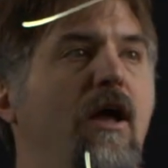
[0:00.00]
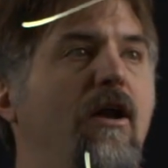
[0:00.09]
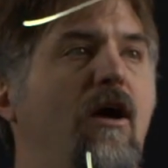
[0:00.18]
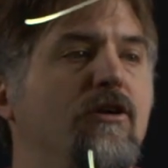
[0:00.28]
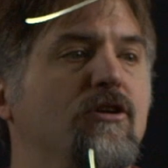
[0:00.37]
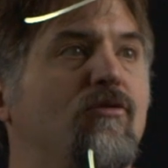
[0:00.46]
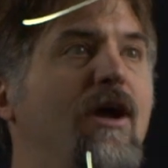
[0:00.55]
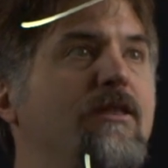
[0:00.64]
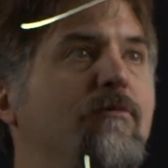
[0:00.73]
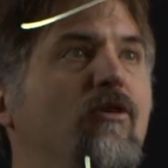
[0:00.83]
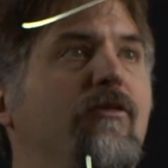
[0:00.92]
and I'll just
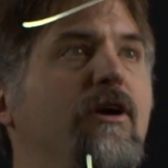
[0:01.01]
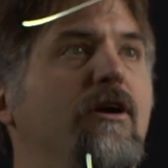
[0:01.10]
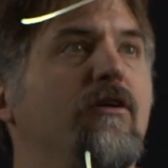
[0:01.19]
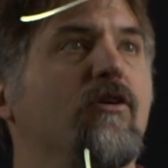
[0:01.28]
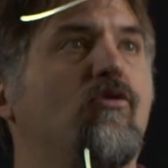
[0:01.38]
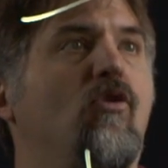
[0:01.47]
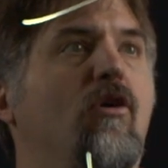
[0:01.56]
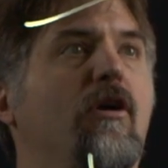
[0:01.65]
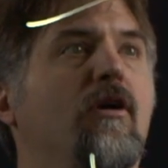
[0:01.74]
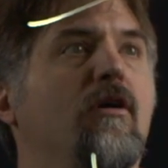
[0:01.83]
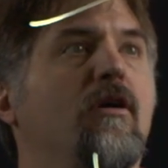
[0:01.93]
write them over here in the
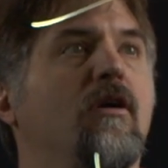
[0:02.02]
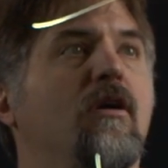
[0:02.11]
corner.